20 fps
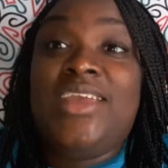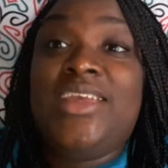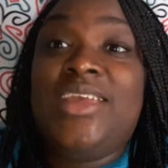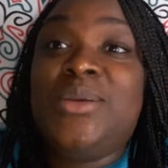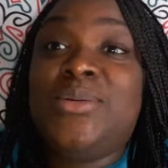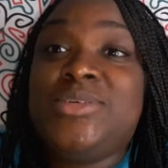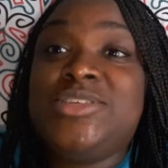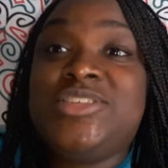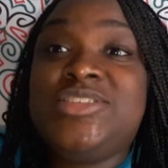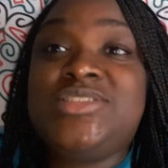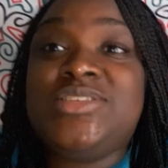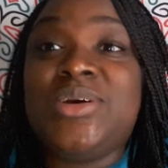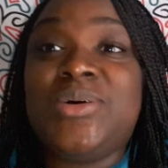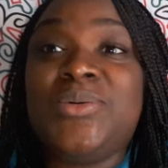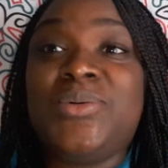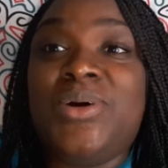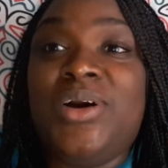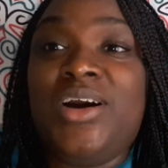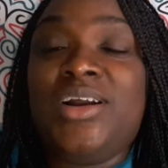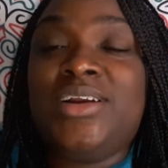It was
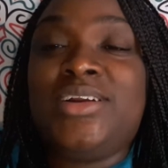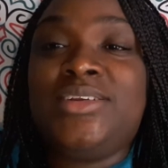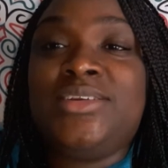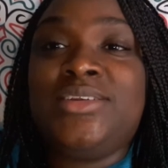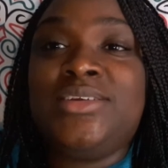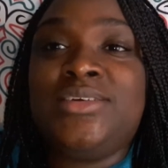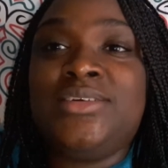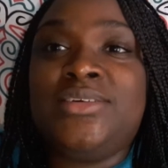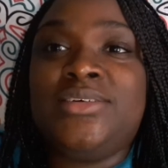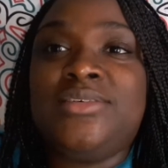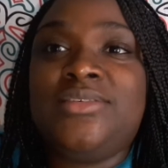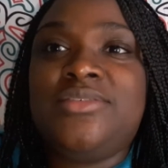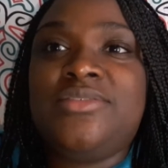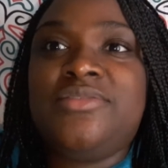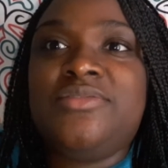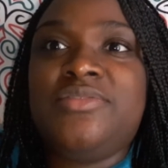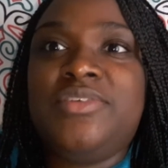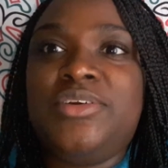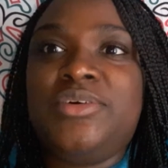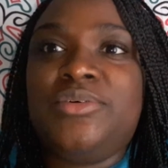so hard to
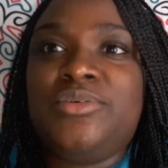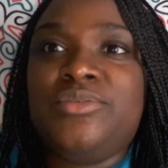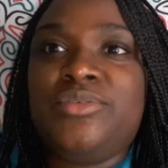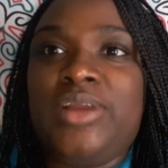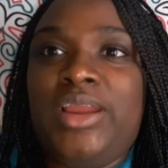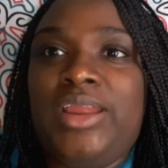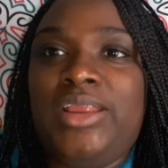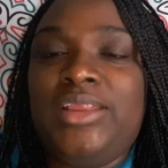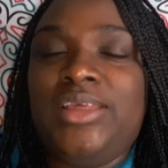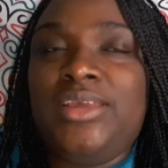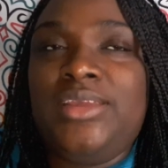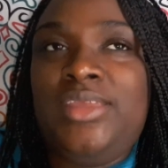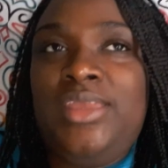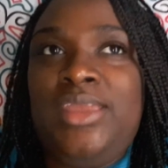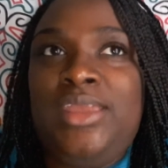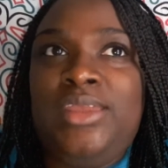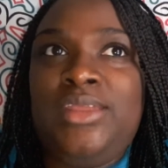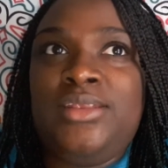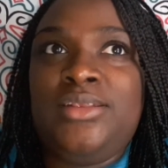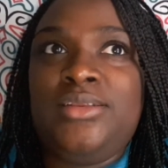feel right
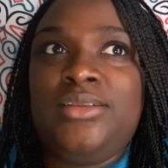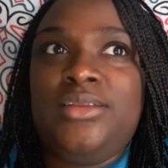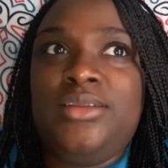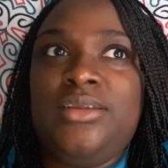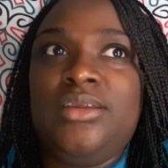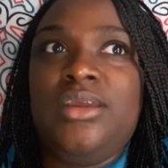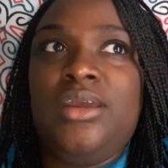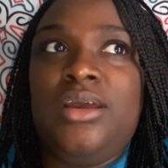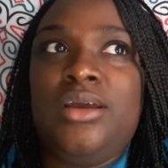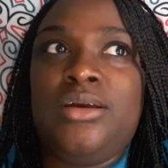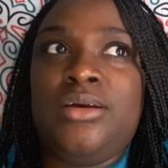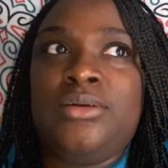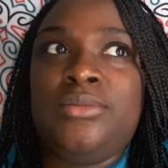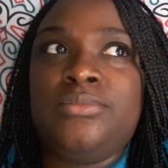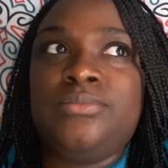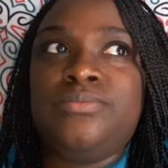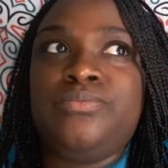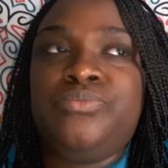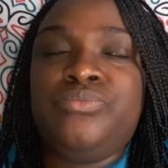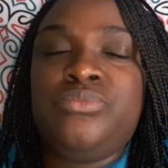again.
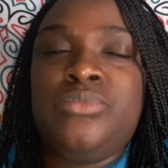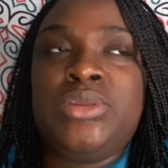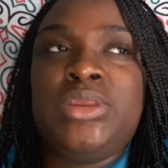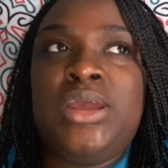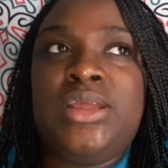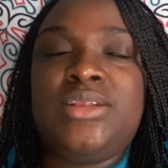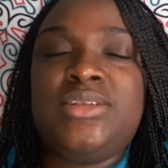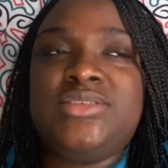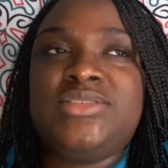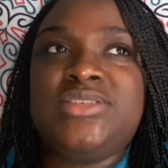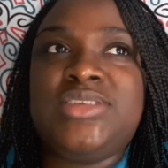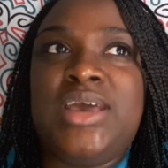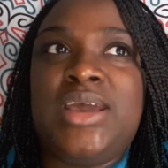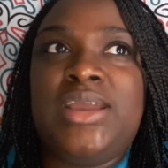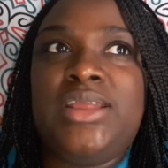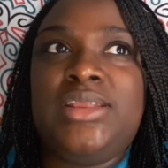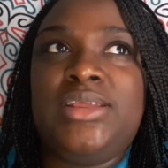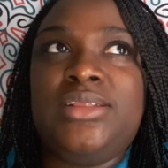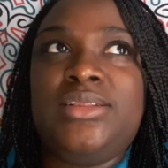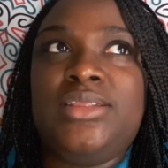But I
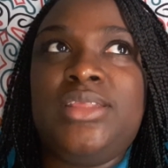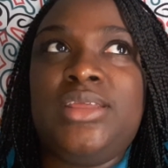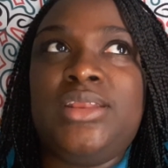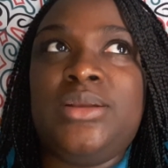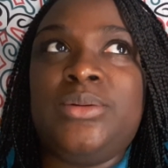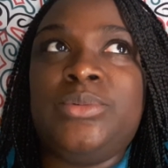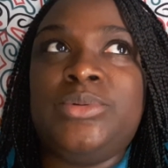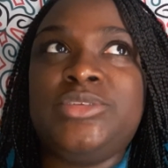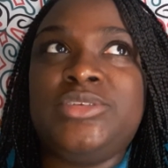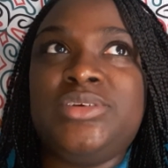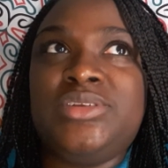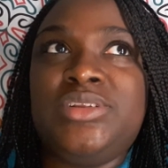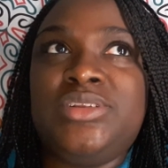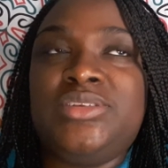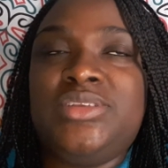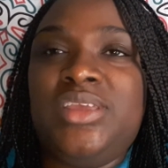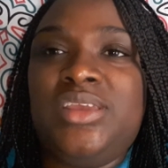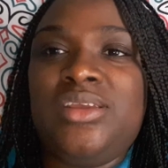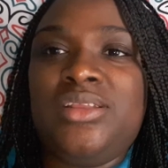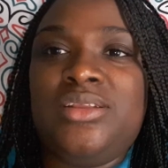decided that I wasn't going
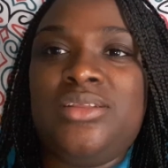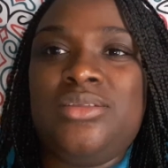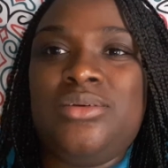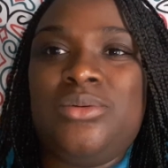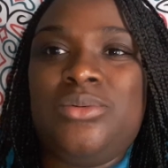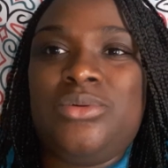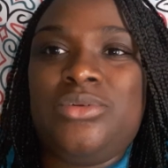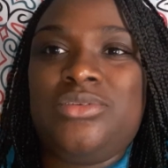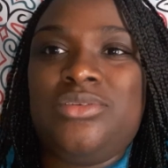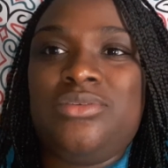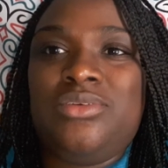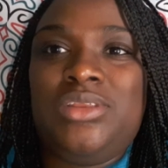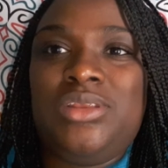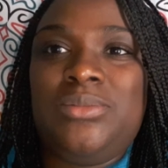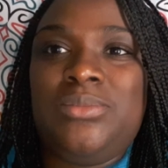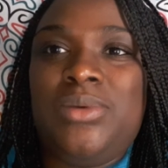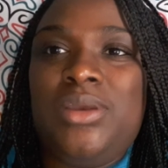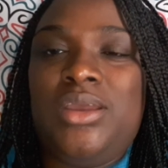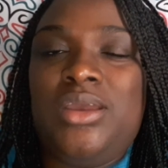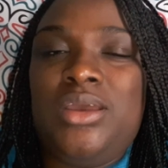to take another course of
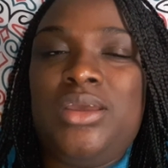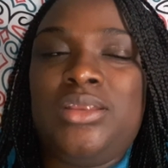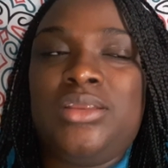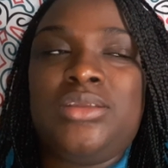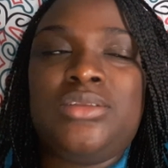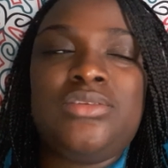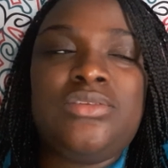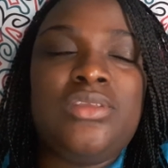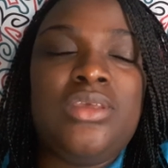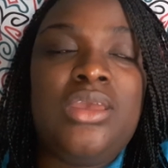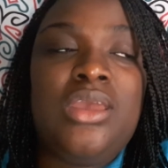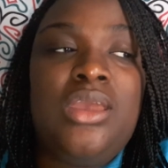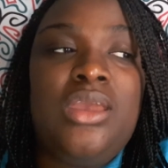antibiotics.